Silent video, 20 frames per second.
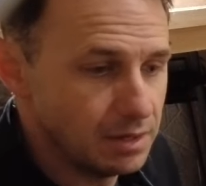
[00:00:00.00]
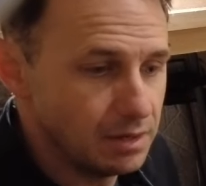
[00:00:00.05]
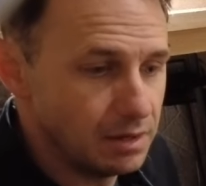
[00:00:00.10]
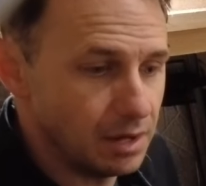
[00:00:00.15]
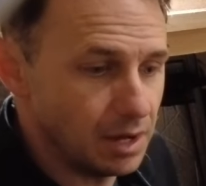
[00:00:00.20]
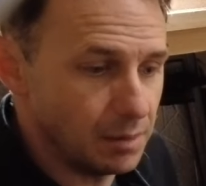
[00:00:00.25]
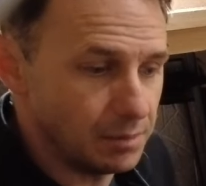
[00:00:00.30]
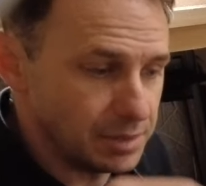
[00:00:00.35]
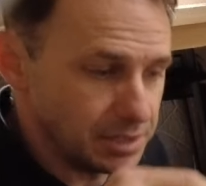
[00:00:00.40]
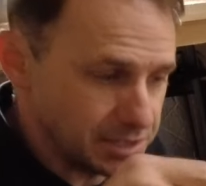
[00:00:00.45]

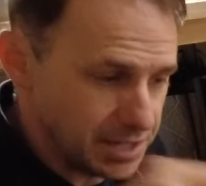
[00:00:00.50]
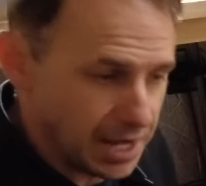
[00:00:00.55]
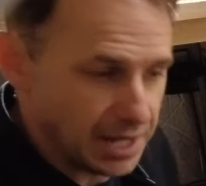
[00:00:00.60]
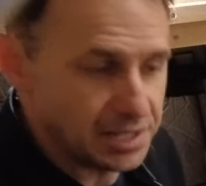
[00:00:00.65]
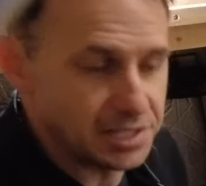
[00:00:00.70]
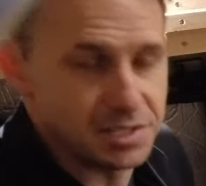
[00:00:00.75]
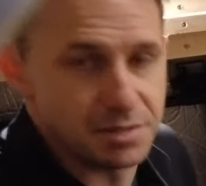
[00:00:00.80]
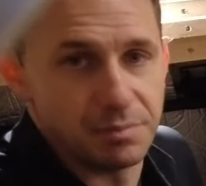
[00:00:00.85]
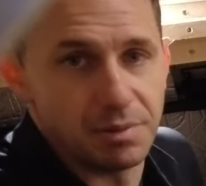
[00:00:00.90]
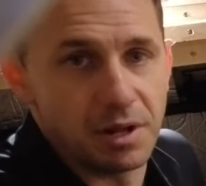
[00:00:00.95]
um, his
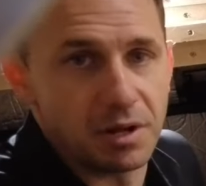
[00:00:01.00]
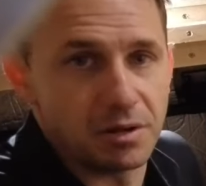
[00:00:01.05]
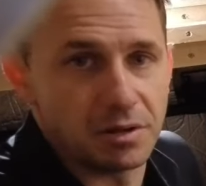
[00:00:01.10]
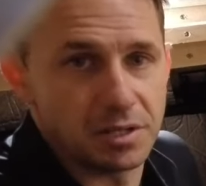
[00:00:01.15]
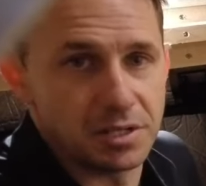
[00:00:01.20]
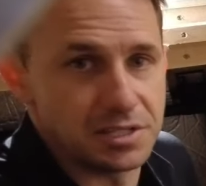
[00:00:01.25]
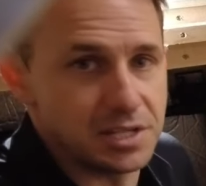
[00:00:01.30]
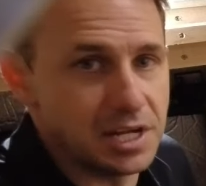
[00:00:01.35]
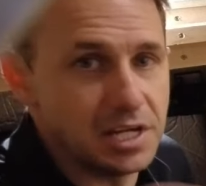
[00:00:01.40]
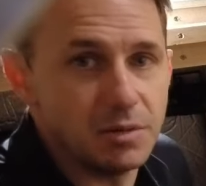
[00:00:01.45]
Anderson plug on
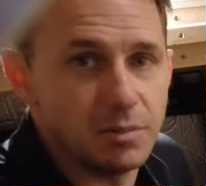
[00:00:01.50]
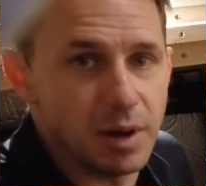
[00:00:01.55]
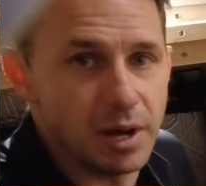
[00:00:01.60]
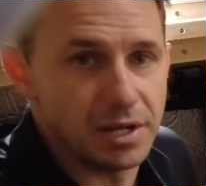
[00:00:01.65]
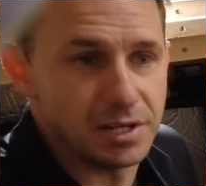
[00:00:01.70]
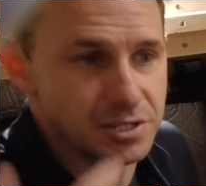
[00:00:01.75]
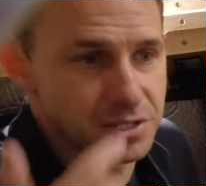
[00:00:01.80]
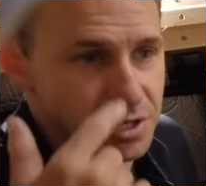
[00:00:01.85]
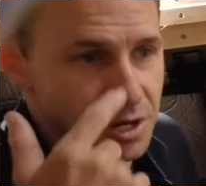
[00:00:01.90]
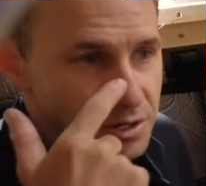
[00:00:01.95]
this
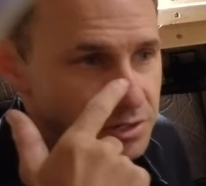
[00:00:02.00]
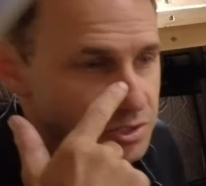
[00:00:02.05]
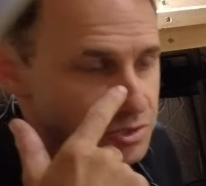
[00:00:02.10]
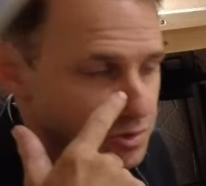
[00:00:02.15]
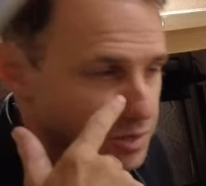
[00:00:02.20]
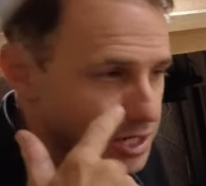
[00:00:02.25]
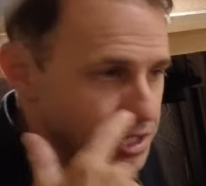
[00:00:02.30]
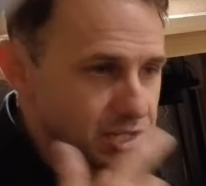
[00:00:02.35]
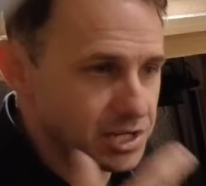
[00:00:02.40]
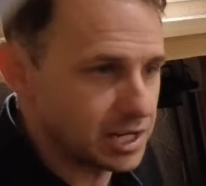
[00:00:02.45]
anyway. So
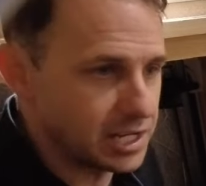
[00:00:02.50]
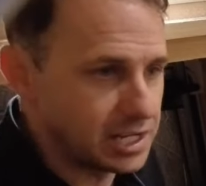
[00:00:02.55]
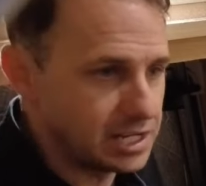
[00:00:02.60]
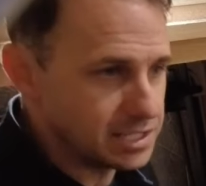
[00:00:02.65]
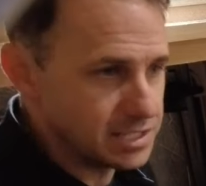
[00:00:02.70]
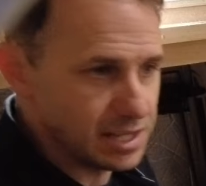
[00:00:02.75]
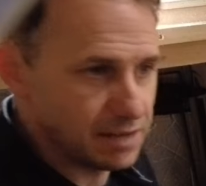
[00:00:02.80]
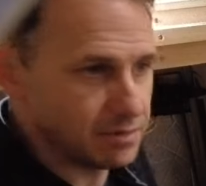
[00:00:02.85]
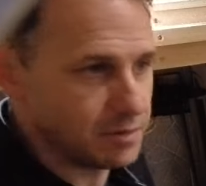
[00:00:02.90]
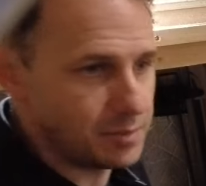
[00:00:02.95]
traditionally,
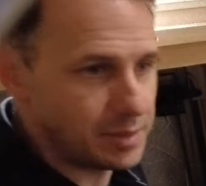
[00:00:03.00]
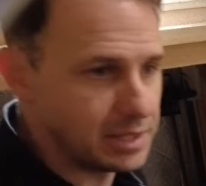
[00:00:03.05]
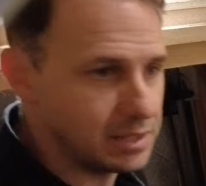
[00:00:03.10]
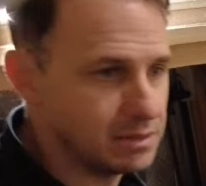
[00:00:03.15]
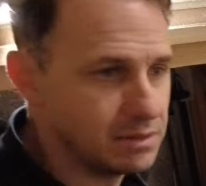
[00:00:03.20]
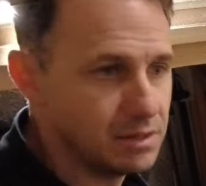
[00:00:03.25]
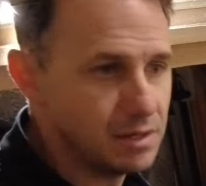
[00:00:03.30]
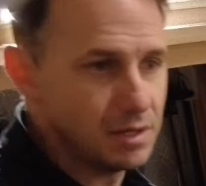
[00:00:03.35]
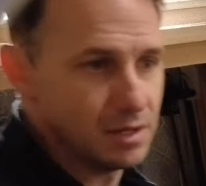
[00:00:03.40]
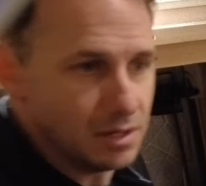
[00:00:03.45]
he's never
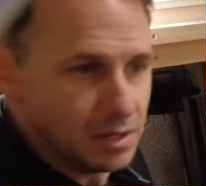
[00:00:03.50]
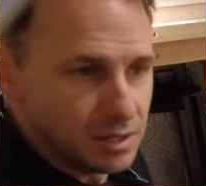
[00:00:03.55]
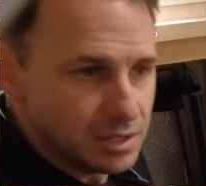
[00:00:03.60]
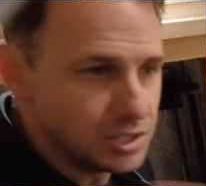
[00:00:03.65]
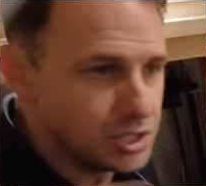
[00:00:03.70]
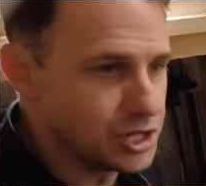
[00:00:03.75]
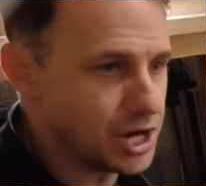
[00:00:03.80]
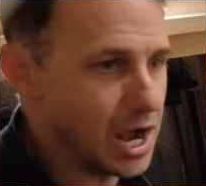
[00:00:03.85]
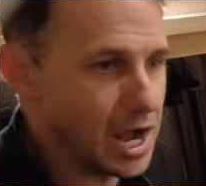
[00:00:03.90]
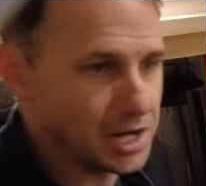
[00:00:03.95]
been
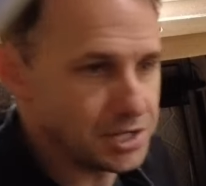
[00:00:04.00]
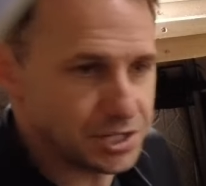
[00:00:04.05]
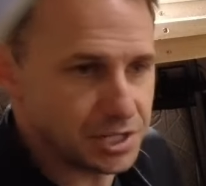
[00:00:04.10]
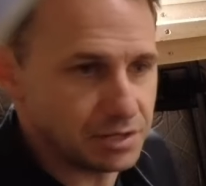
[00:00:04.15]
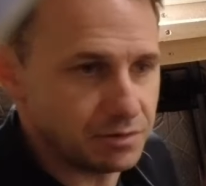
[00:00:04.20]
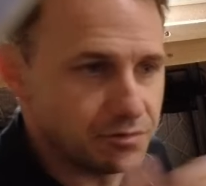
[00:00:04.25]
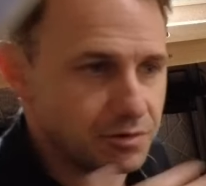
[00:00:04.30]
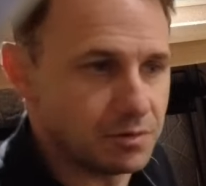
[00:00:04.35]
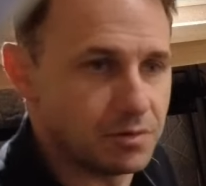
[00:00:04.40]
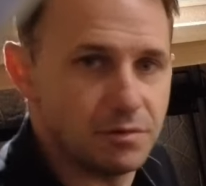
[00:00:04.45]

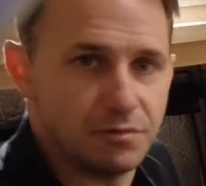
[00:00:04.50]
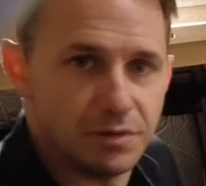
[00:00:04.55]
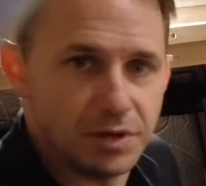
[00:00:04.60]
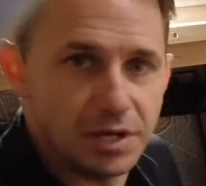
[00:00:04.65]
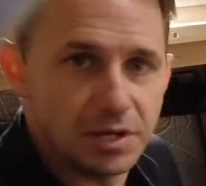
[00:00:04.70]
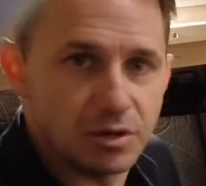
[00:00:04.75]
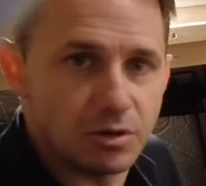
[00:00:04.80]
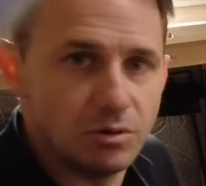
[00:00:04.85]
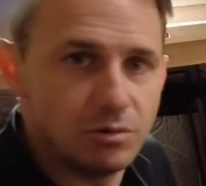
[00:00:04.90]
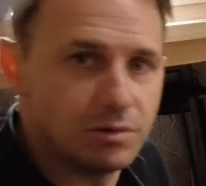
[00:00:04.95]
charging from the
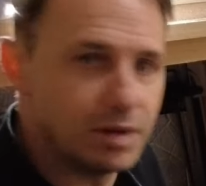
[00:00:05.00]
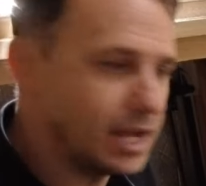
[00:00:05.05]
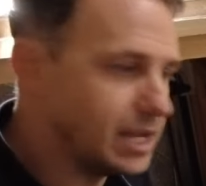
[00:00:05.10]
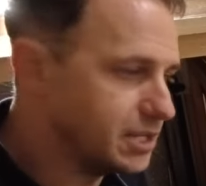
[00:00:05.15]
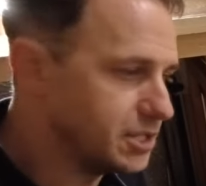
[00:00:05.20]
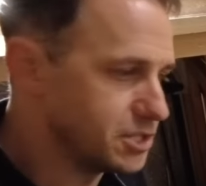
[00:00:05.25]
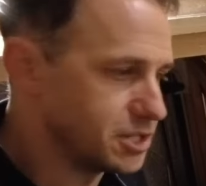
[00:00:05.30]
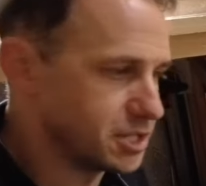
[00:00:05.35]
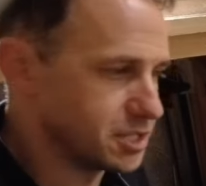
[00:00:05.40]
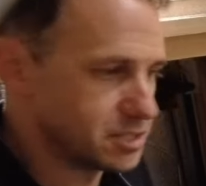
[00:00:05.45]
vehicle.
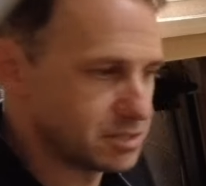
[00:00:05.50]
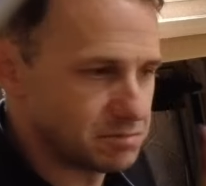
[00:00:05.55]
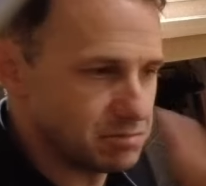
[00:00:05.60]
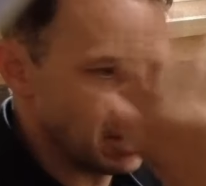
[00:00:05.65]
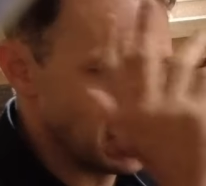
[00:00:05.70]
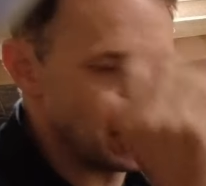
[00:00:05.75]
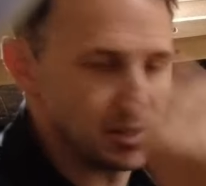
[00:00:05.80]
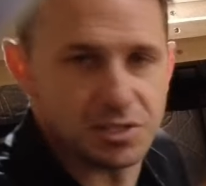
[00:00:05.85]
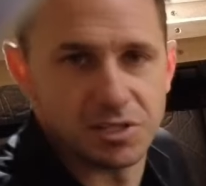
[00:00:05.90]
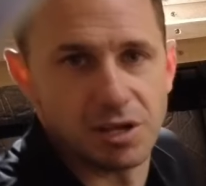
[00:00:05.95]
He's just
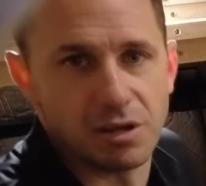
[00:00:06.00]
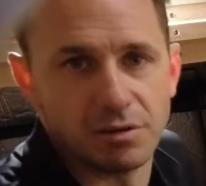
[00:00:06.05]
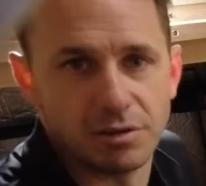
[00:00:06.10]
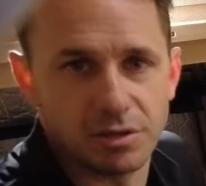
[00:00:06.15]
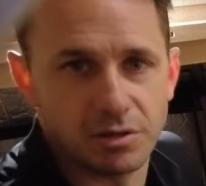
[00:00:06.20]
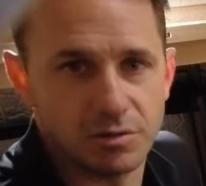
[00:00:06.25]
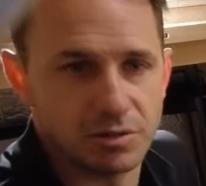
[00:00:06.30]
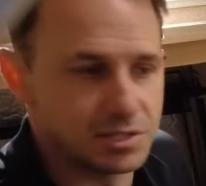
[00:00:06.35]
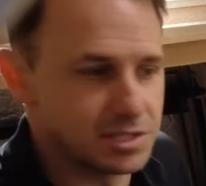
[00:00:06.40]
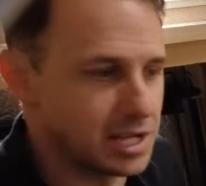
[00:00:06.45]
let the solar
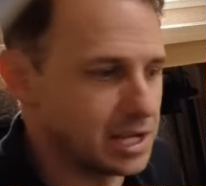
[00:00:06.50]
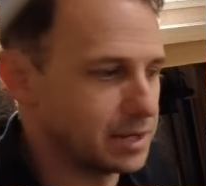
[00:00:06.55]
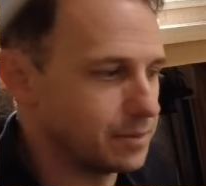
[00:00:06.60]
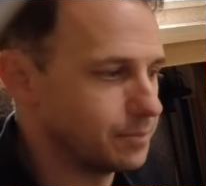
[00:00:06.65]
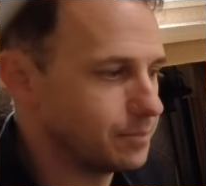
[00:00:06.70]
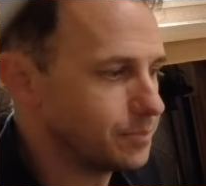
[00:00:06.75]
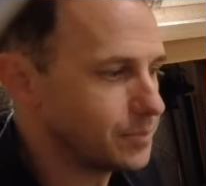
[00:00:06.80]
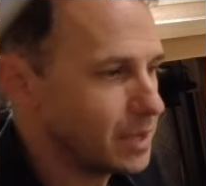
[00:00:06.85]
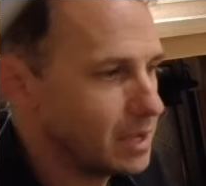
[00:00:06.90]
do its thing.